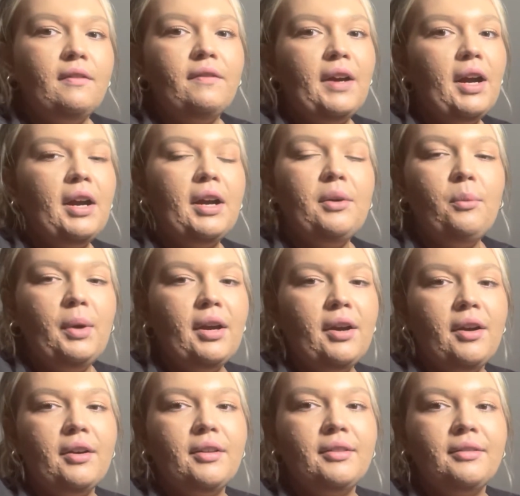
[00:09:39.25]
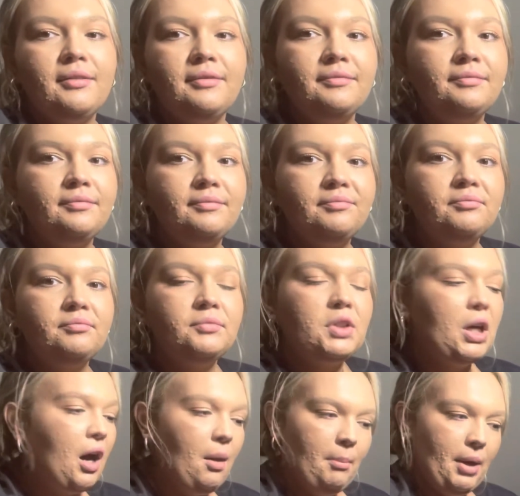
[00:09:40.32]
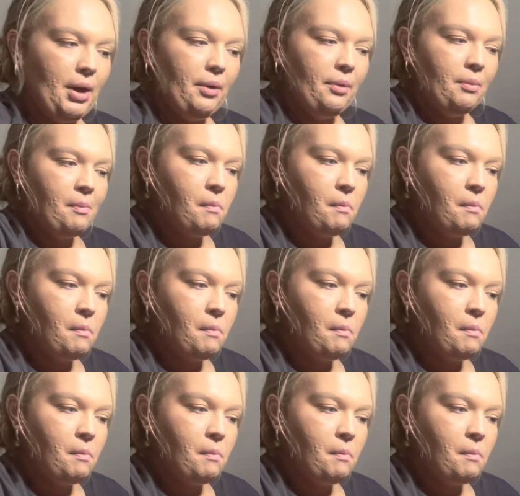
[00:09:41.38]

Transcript: very weird combo.